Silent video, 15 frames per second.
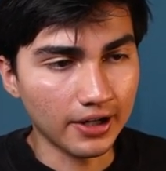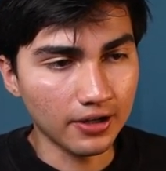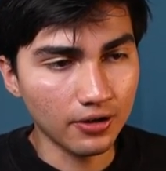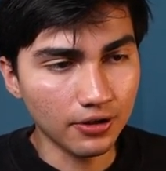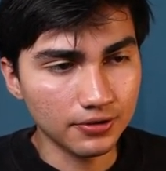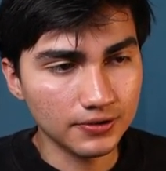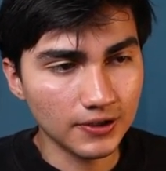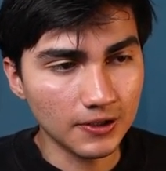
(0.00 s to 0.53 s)
I
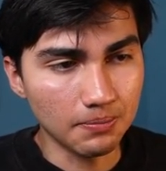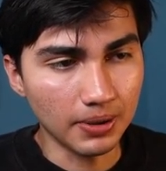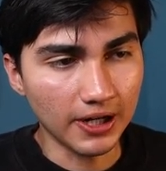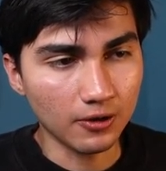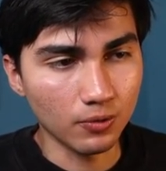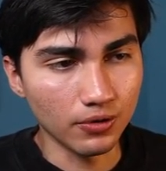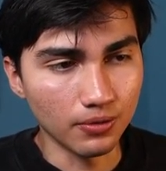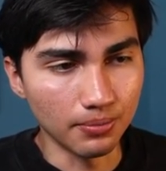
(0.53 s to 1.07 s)
cannot take
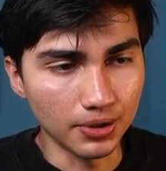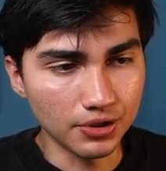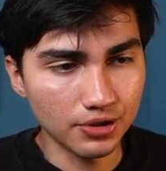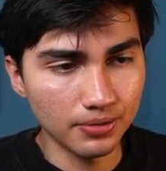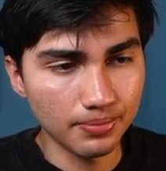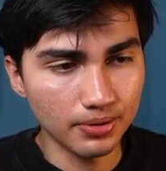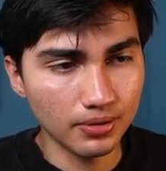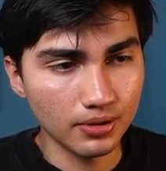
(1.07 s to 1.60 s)
back with the
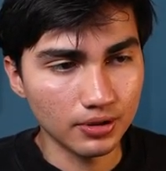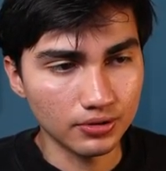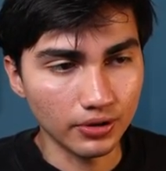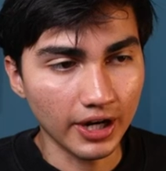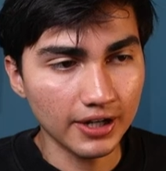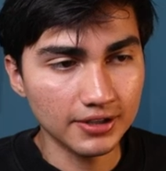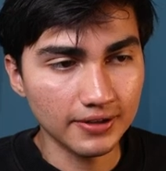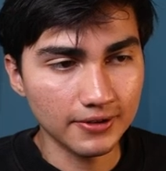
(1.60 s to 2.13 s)
bishop,
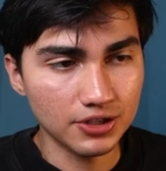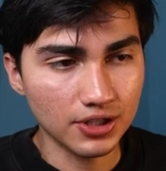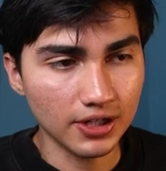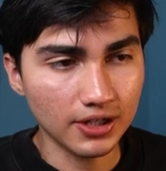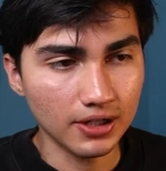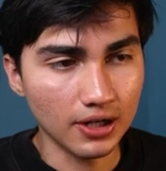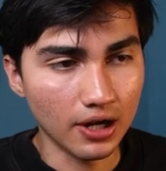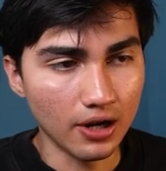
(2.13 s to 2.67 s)
so 97
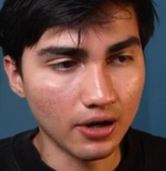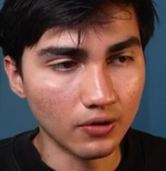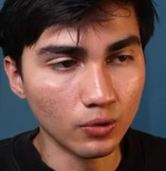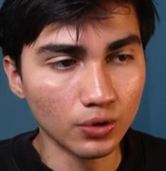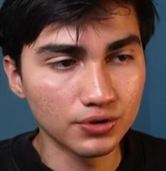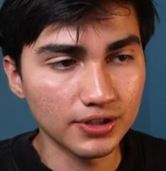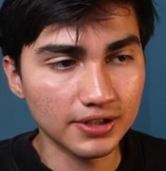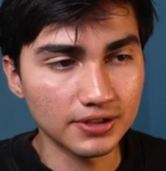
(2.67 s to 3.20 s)
check,
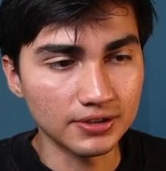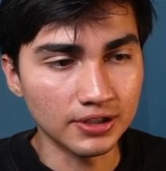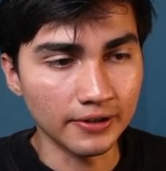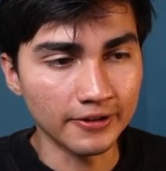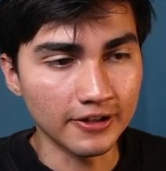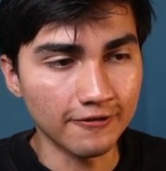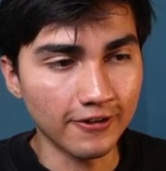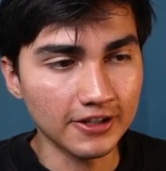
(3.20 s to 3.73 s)
rook takes
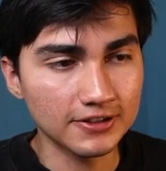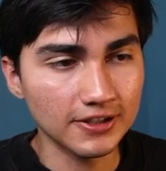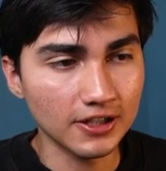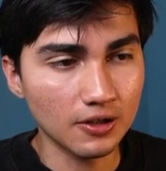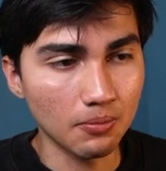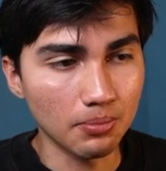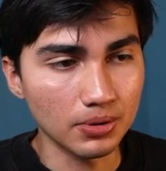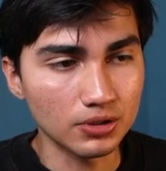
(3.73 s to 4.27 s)
e7. If I
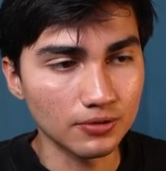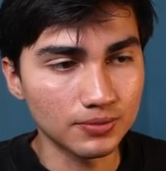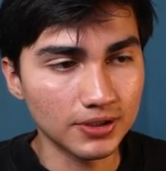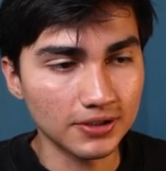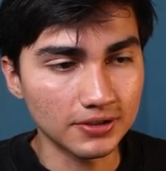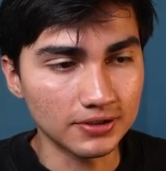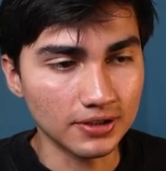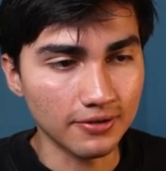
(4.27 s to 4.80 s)
take bishop
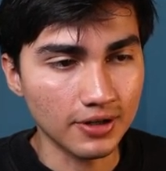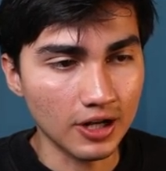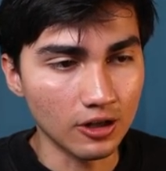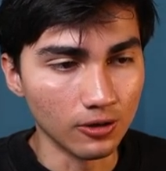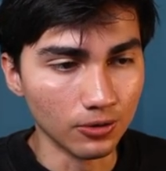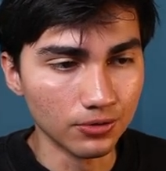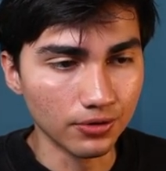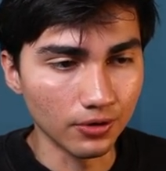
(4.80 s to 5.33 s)
takes e7,
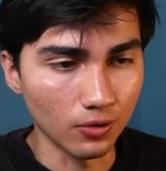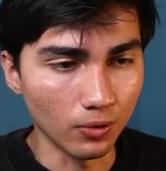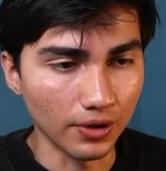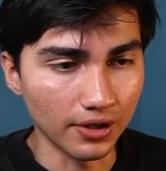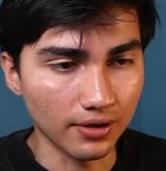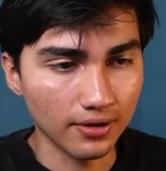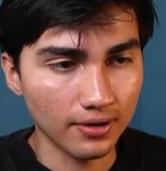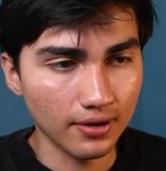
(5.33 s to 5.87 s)
I lose the
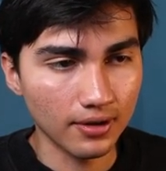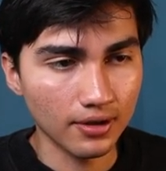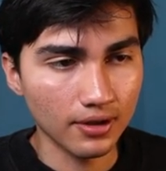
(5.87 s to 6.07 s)
queen.